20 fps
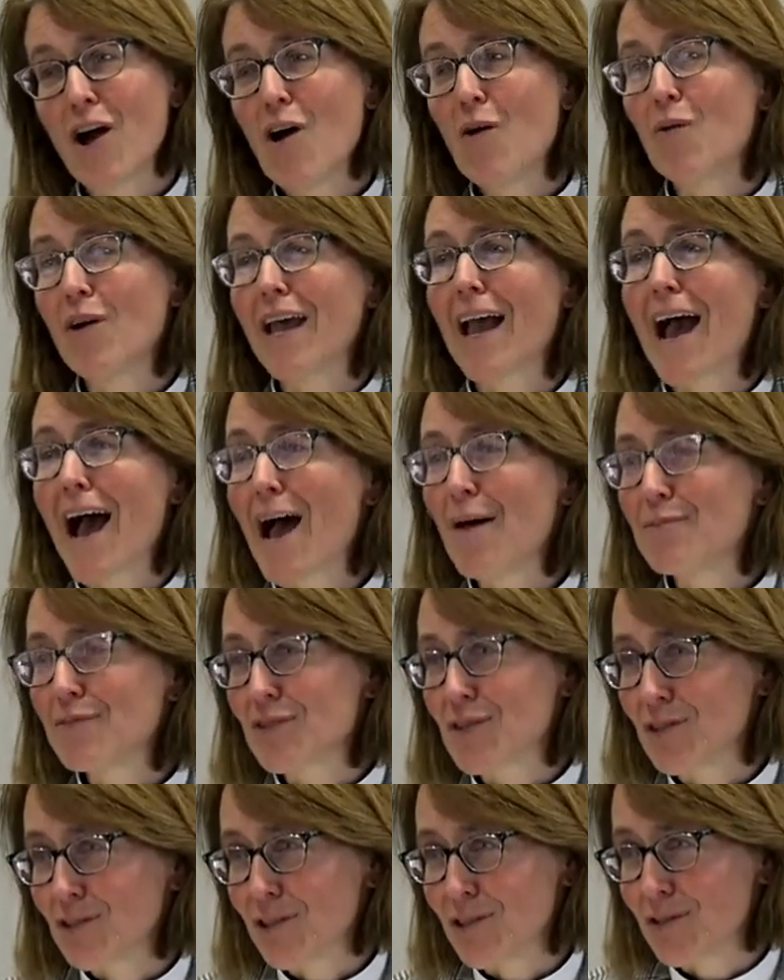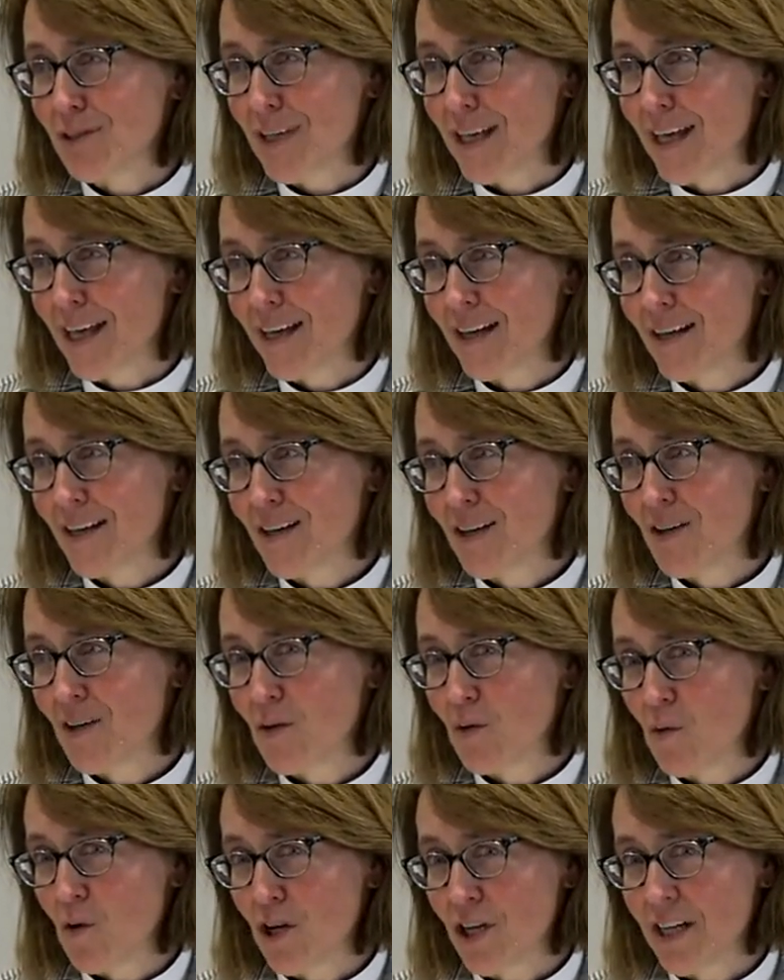we absolutely
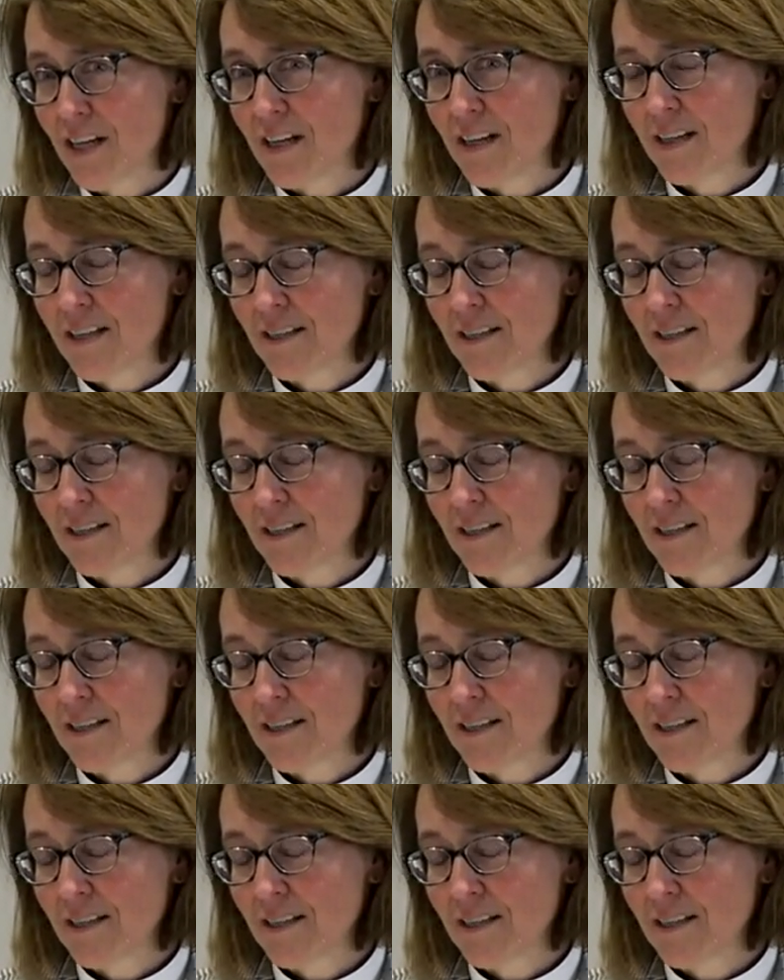would.